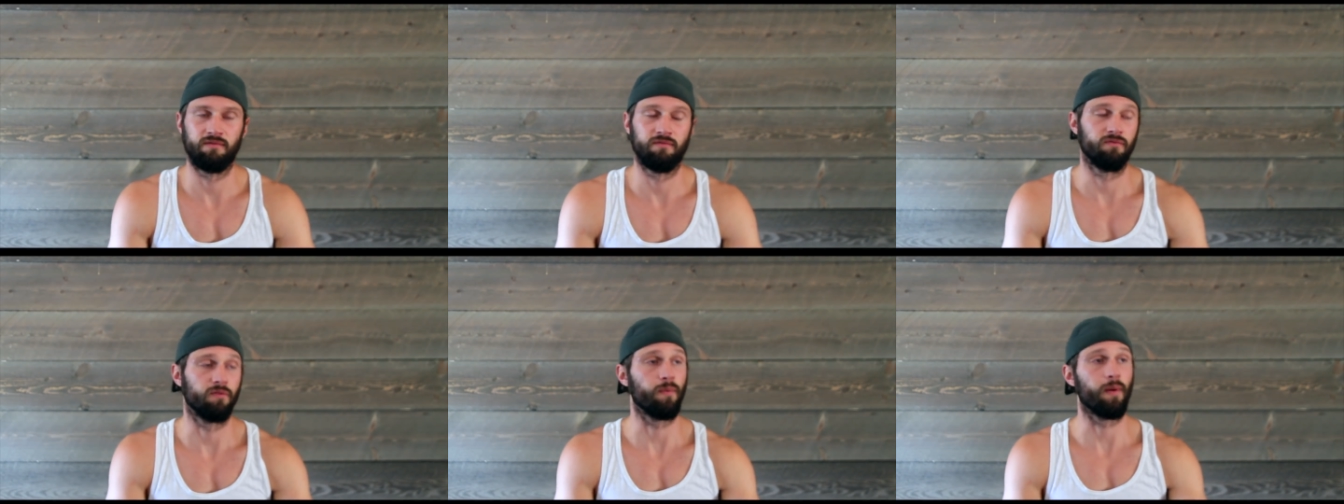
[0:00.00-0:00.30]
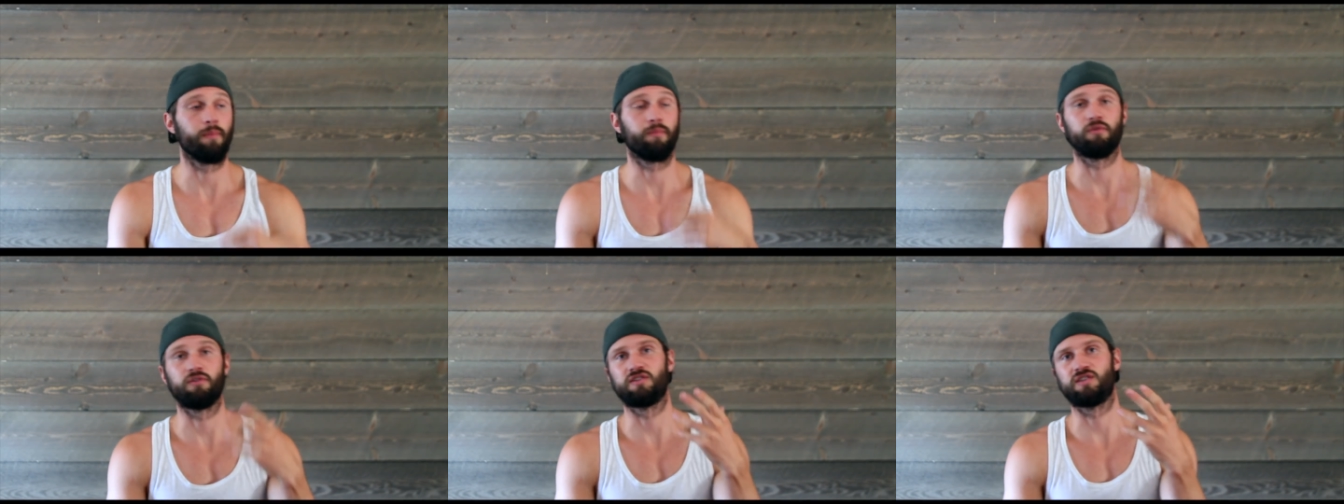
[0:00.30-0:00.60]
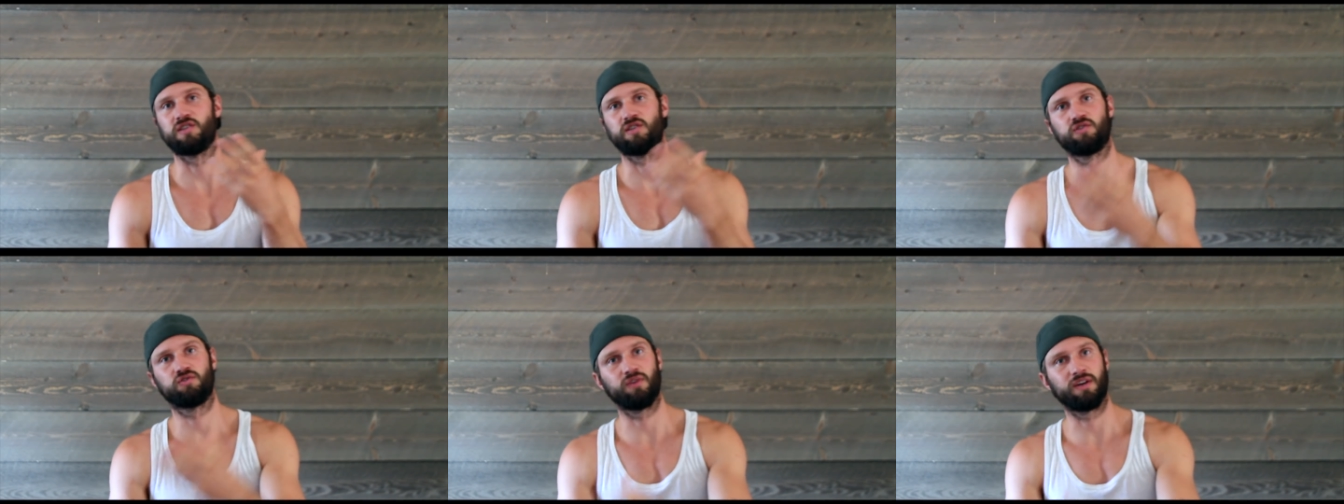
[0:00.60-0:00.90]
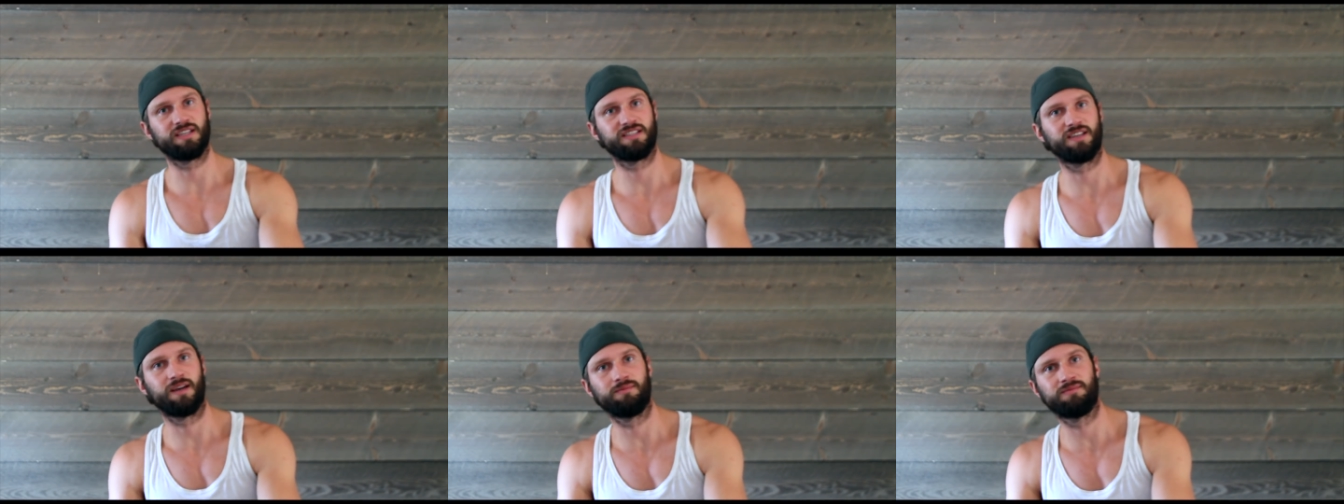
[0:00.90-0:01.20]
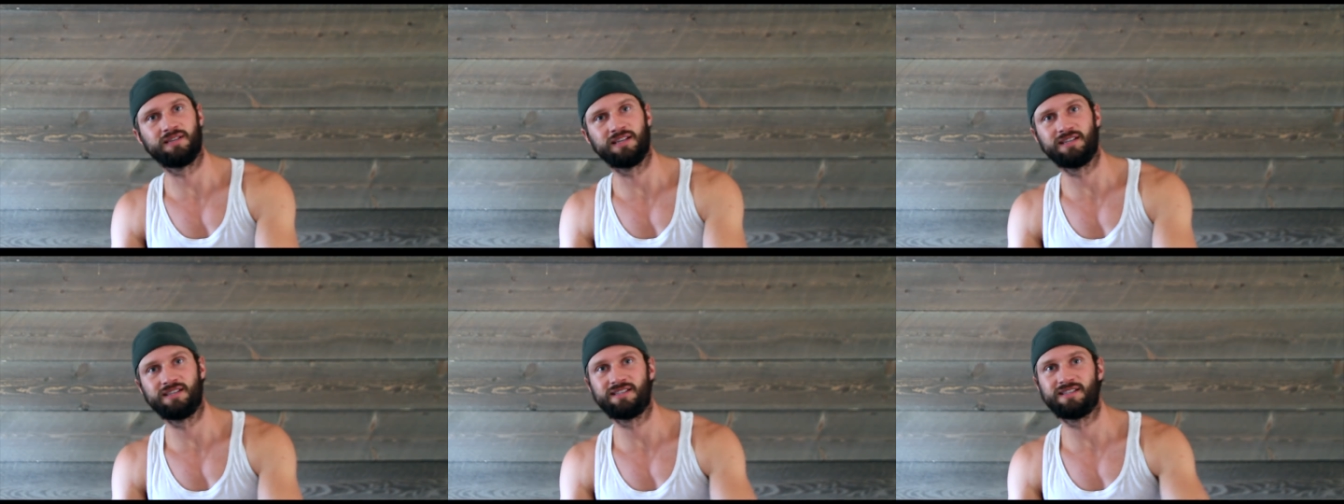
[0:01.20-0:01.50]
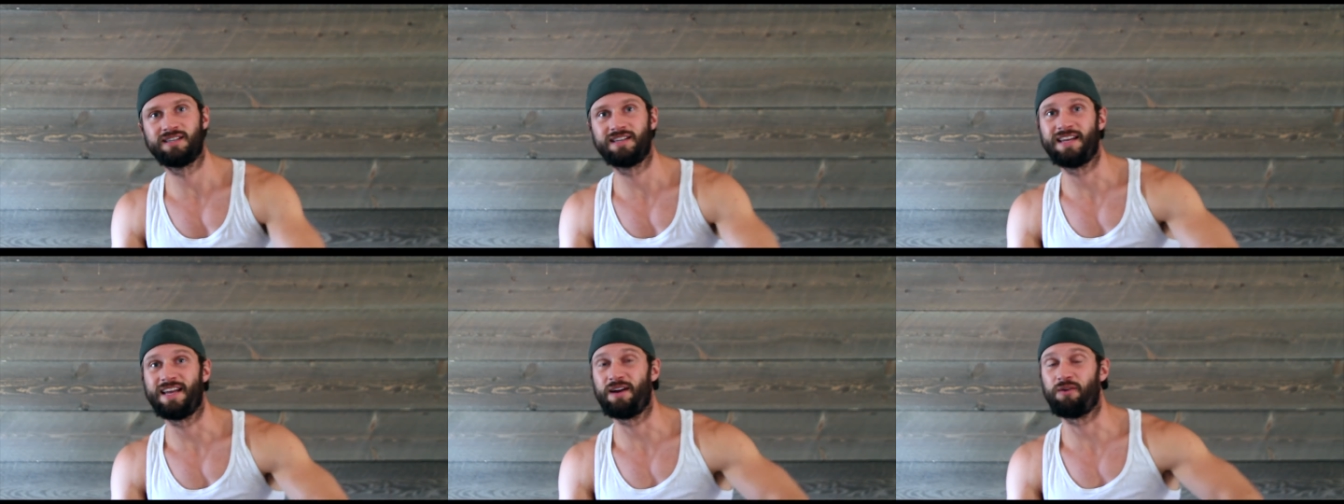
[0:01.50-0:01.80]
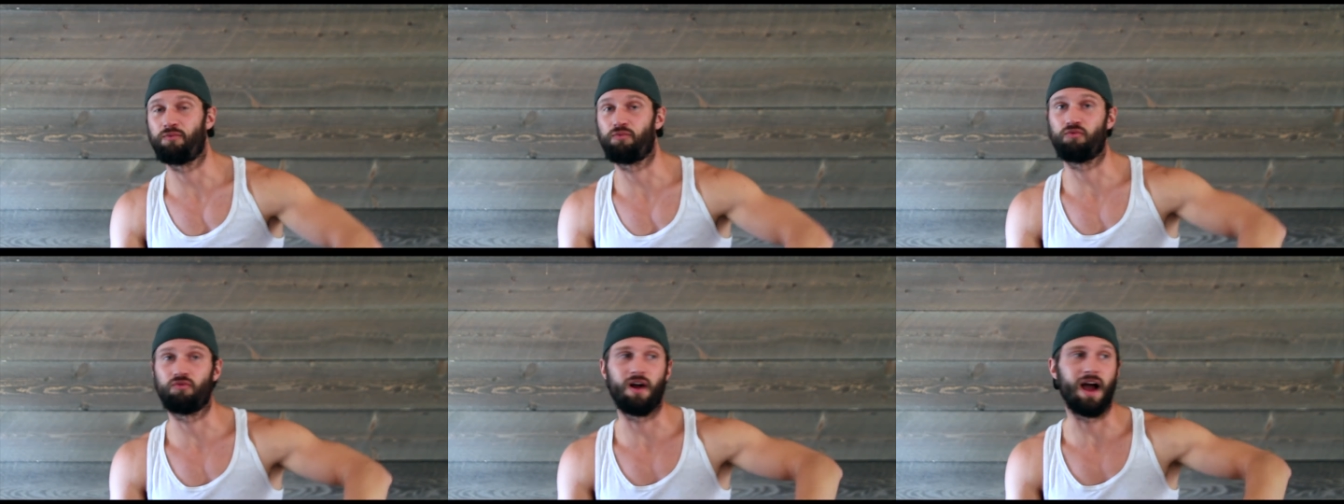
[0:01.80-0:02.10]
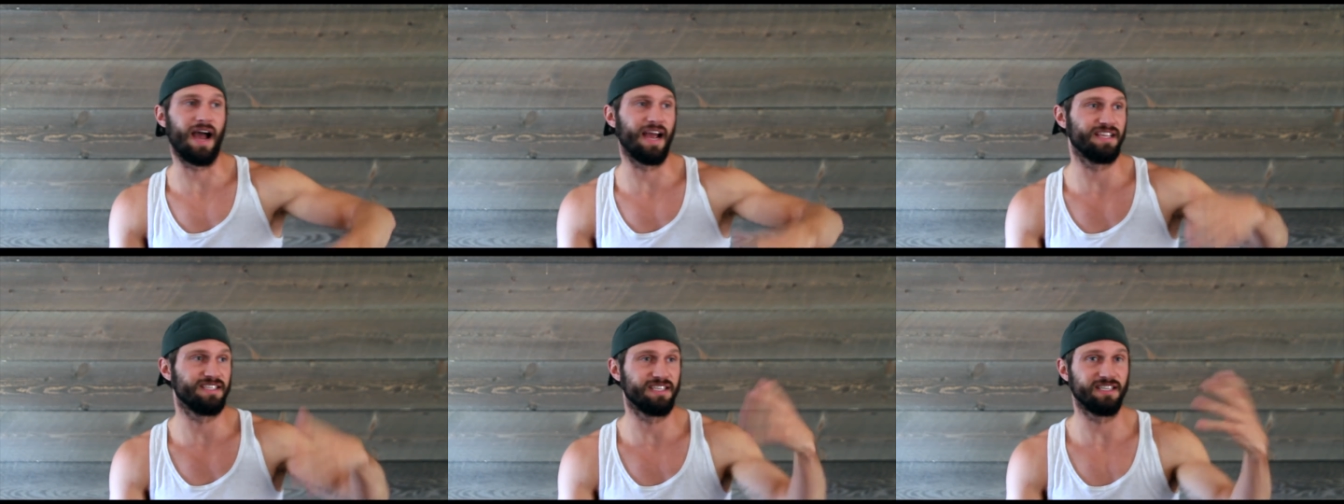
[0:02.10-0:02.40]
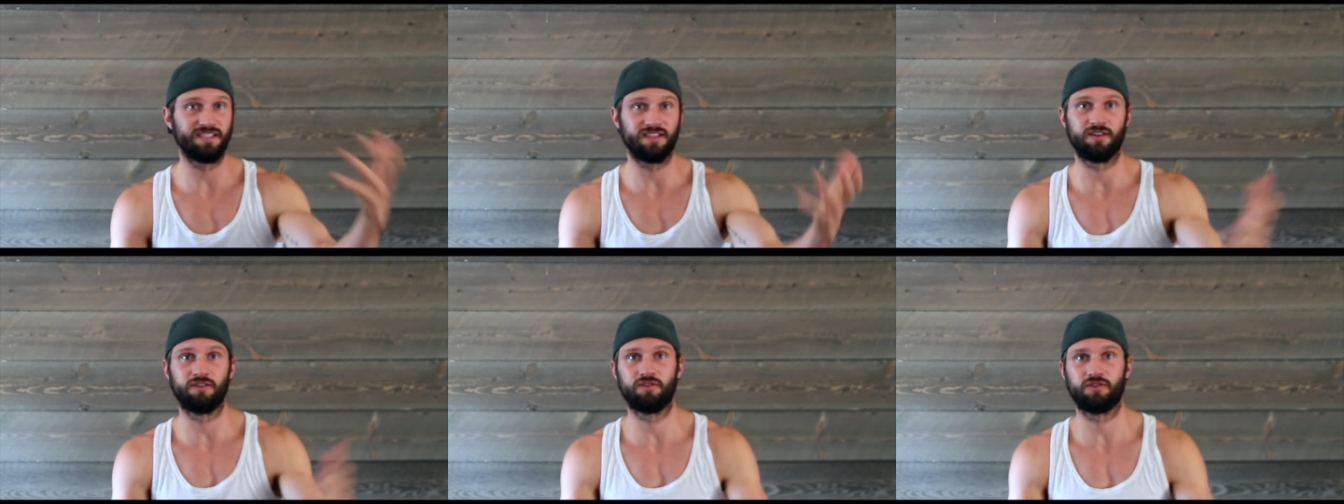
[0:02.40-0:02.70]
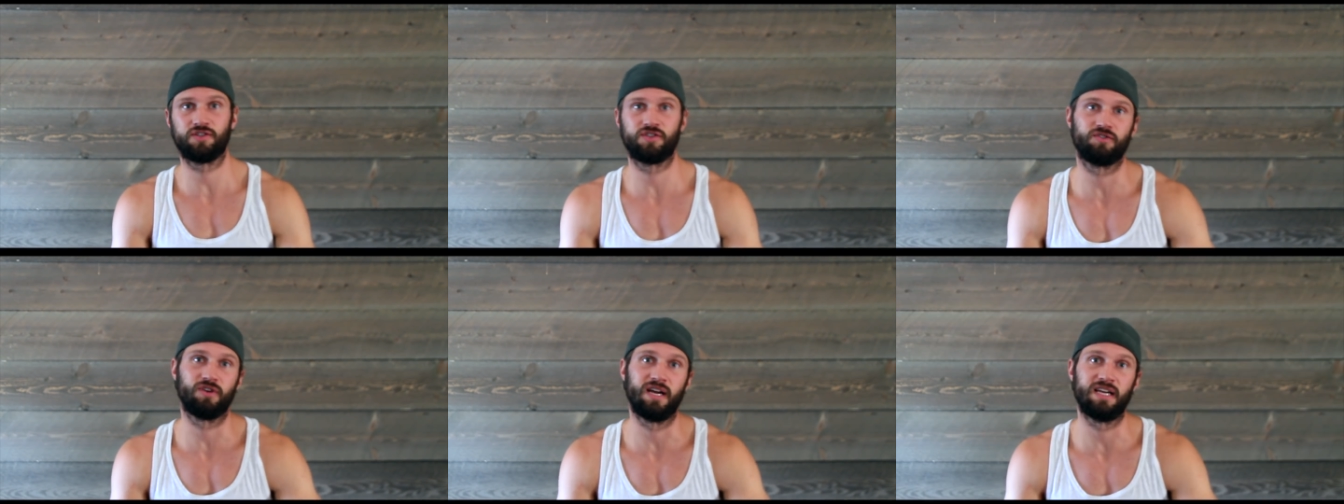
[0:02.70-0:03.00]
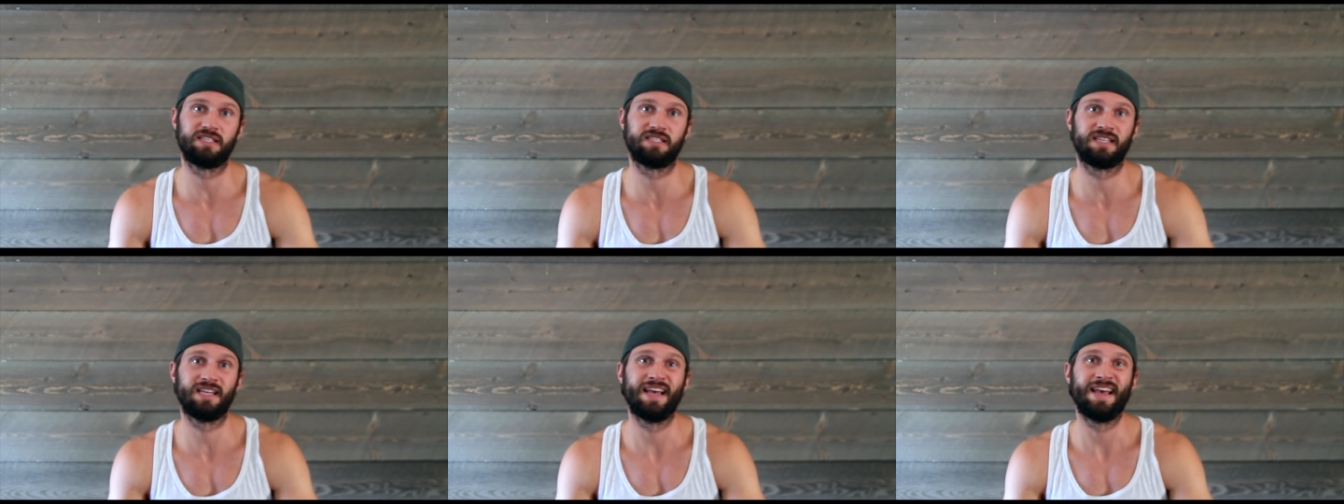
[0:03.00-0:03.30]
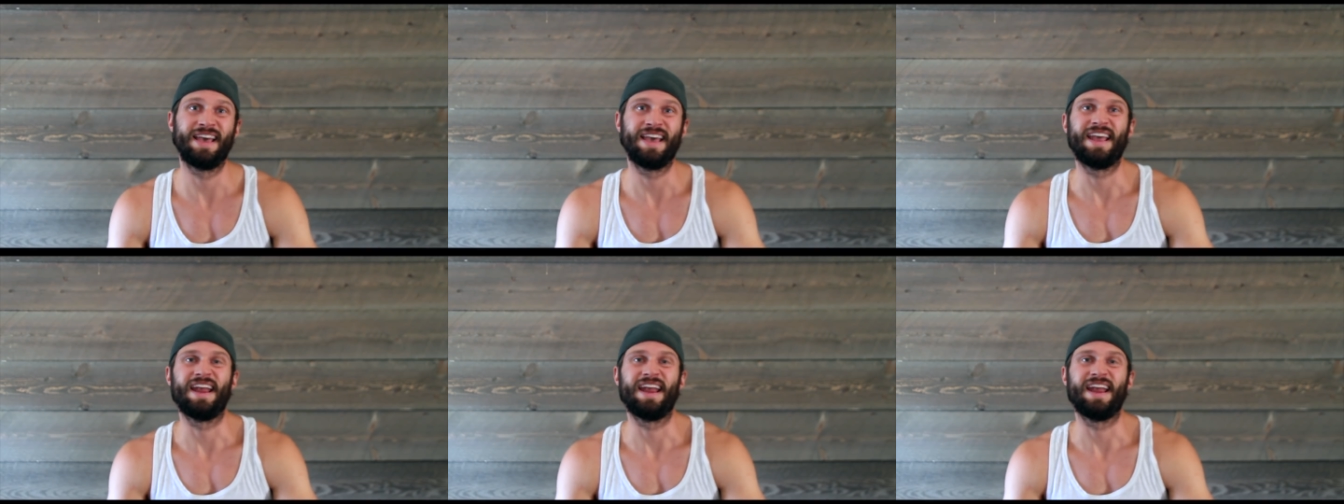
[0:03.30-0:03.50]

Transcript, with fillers: Remember, it's a stress substance. It rises under stress.